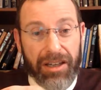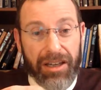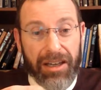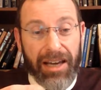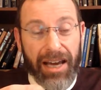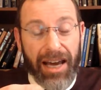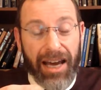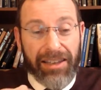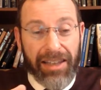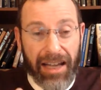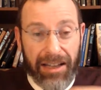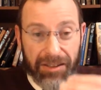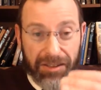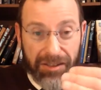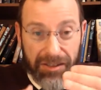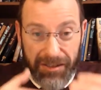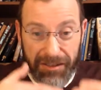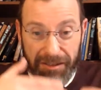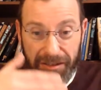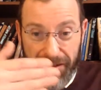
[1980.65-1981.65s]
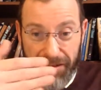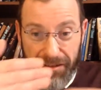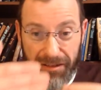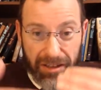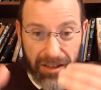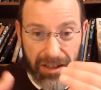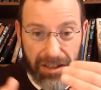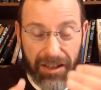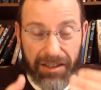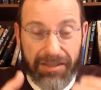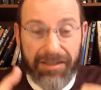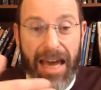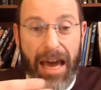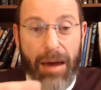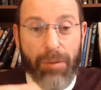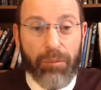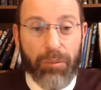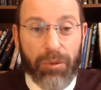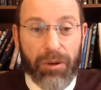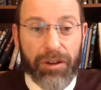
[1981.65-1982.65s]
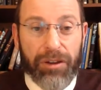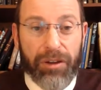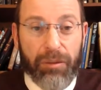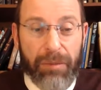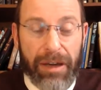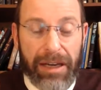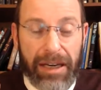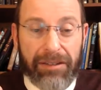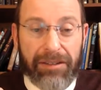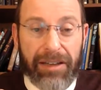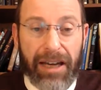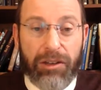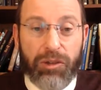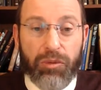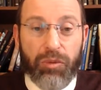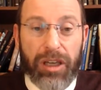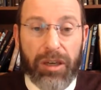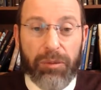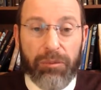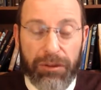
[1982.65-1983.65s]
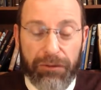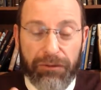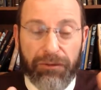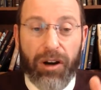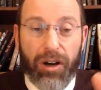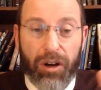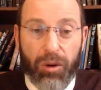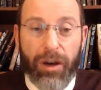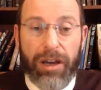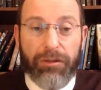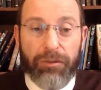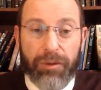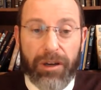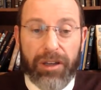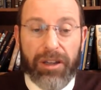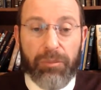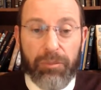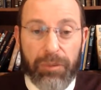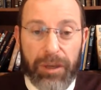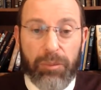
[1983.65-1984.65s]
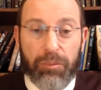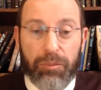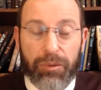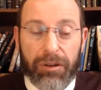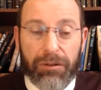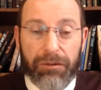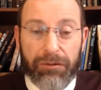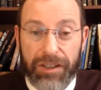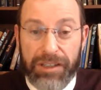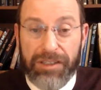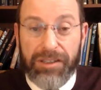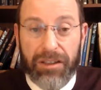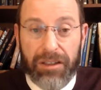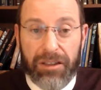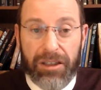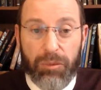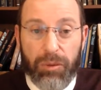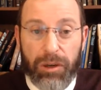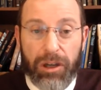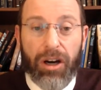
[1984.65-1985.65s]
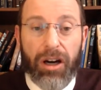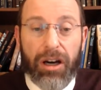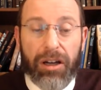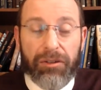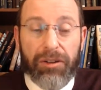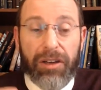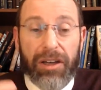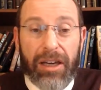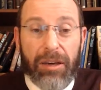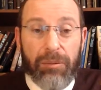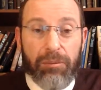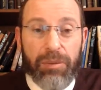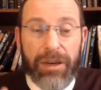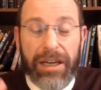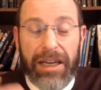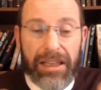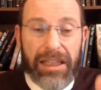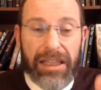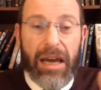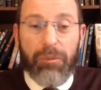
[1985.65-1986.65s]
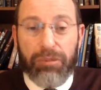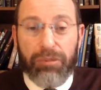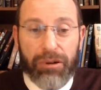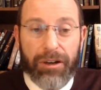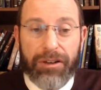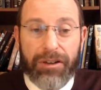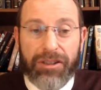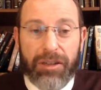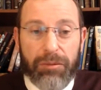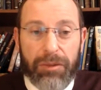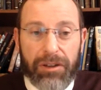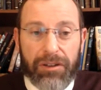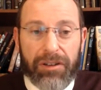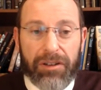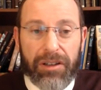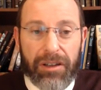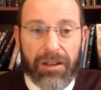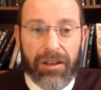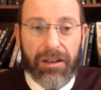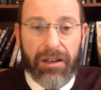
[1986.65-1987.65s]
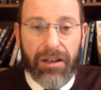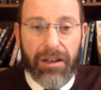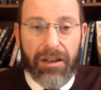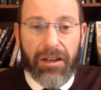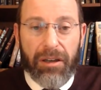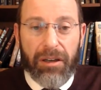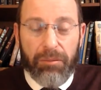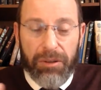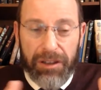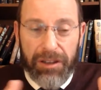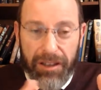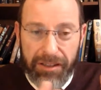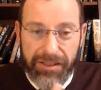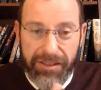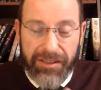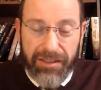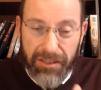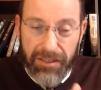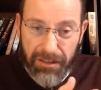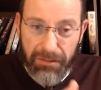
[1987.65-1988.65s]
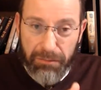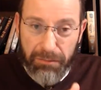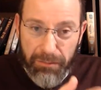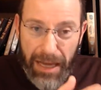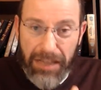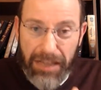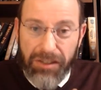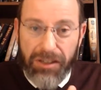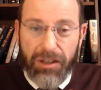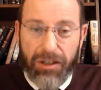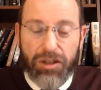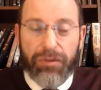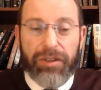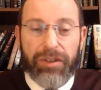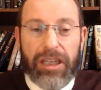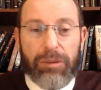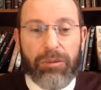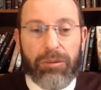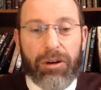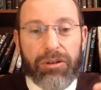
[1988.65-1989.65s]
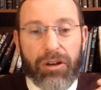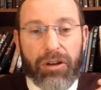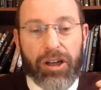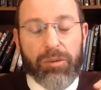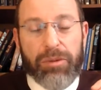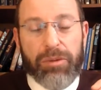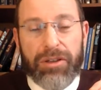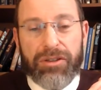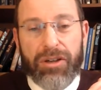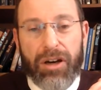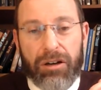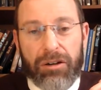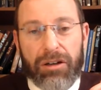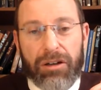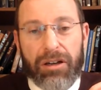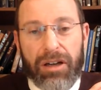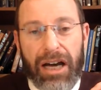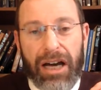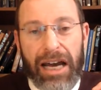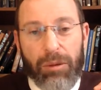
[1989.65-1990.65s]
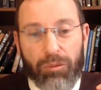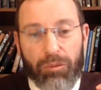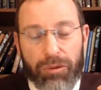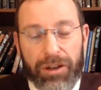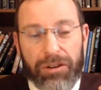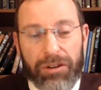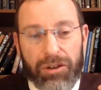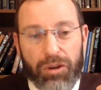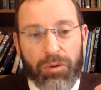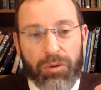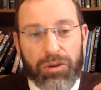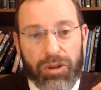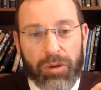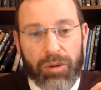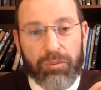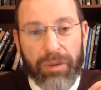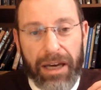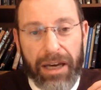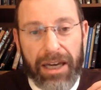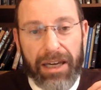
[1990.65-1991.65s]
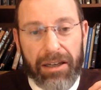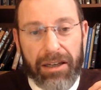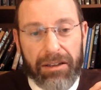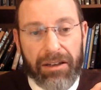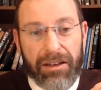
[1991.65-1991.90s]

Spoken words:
And that's an example that many times we can be far away from other people. Physically, we can't be in their proximity. But this message of Imo Nuch B'tzara, I'm with you in your pain,